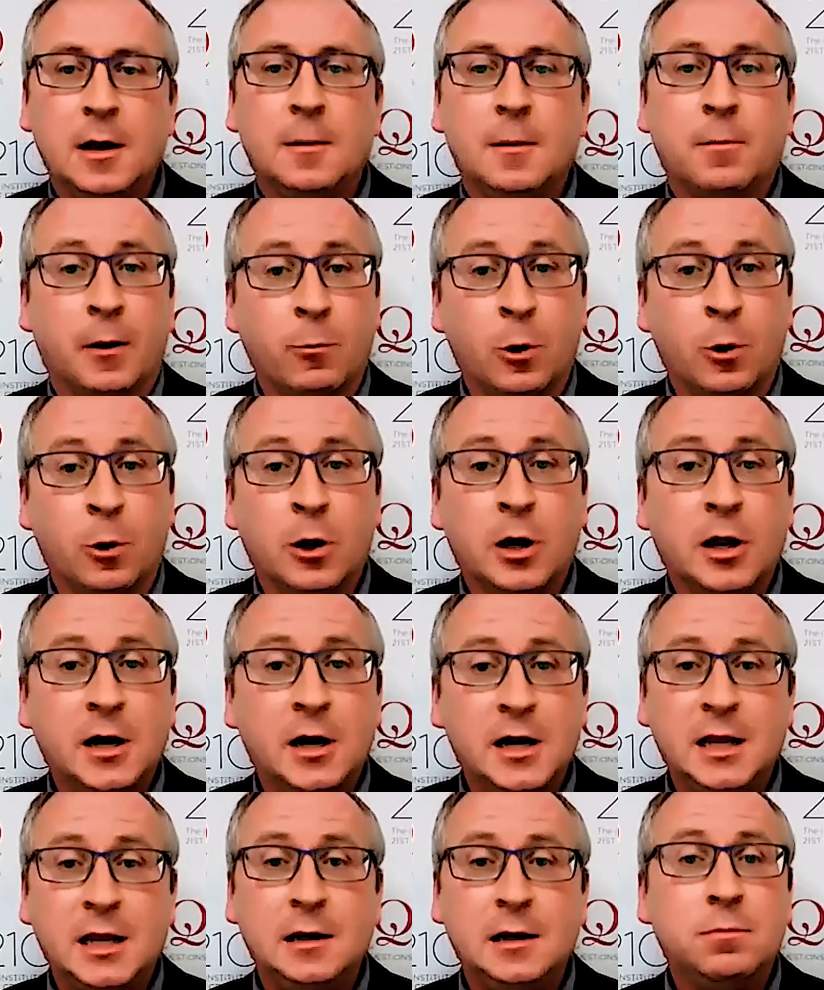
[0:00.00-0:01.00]
But we're going to
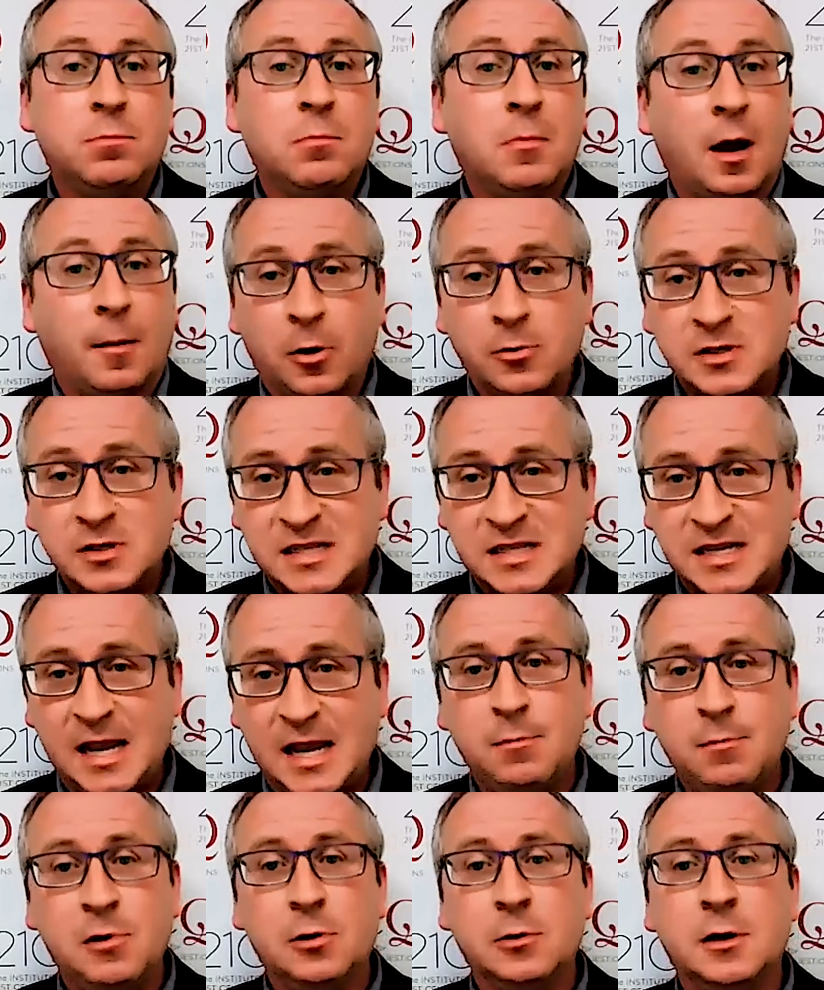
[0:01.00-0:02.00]
need about
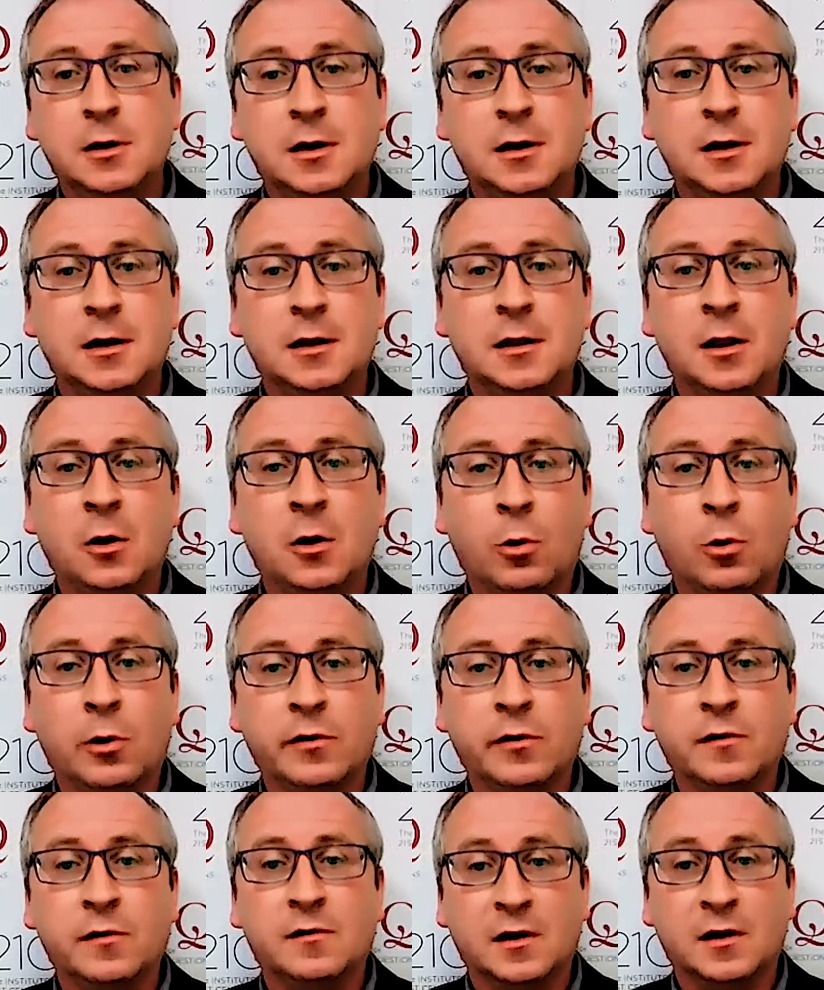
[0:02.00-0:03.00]
10 million in the
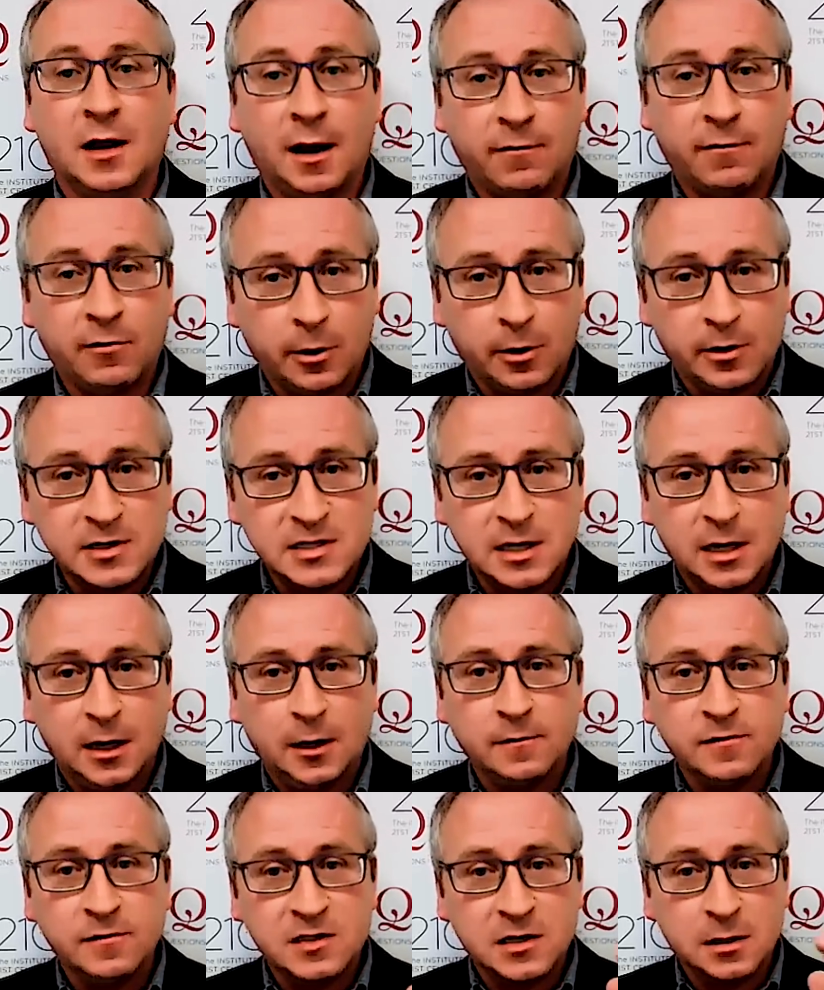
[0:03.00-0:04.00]
North to govern
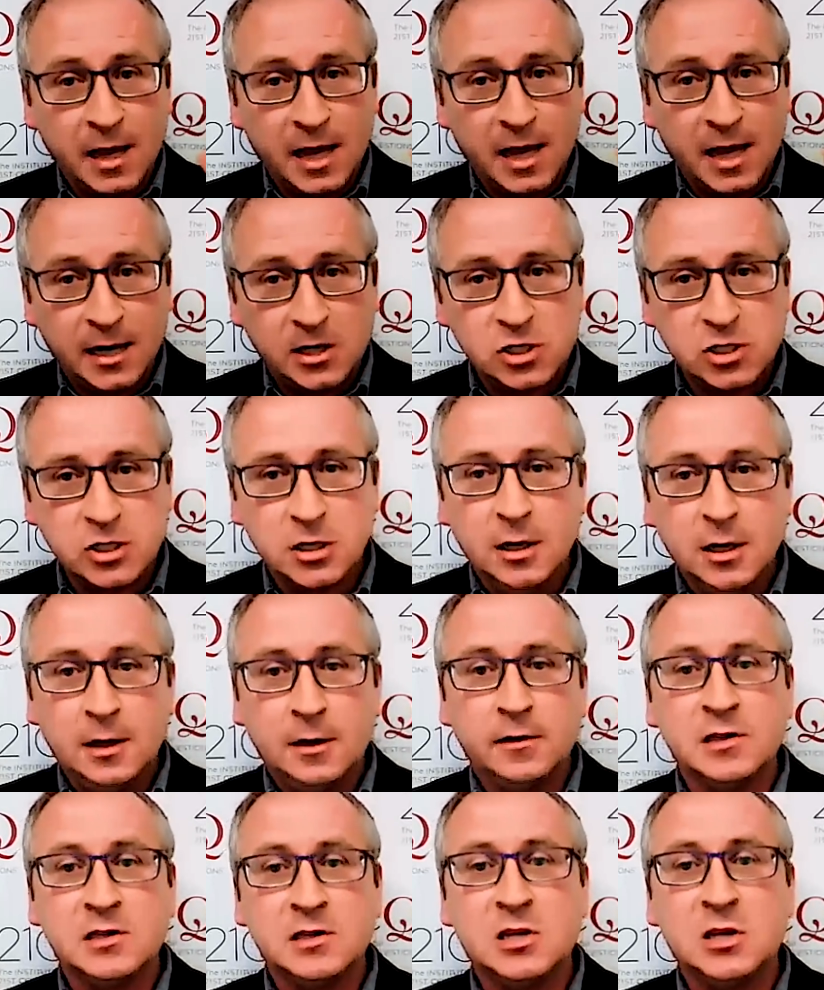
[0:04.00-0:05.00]
ourselves, to manage
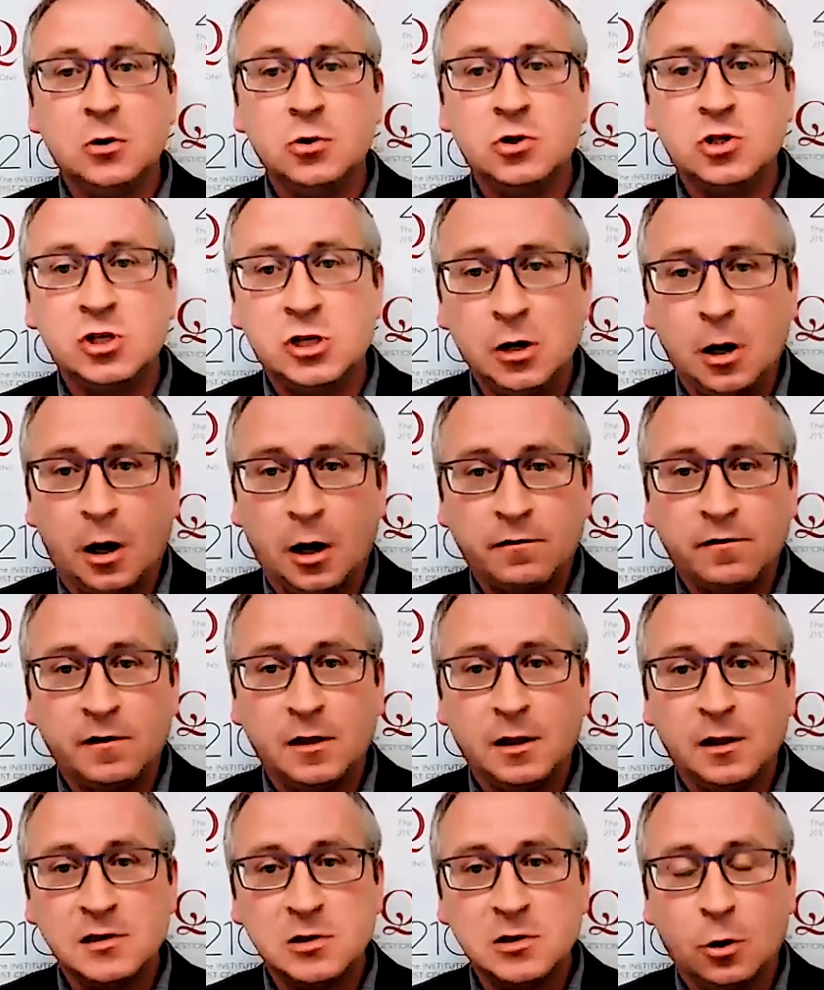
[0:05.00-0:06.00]
this huge geography
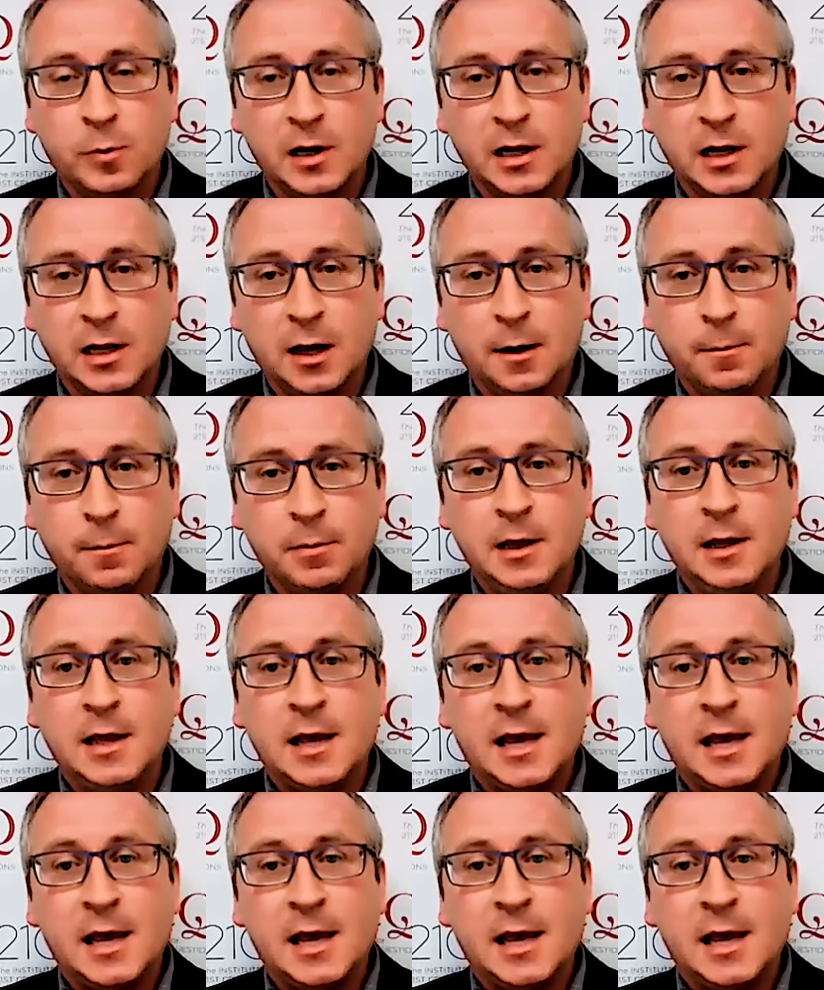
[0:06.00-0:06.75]
that's opening up.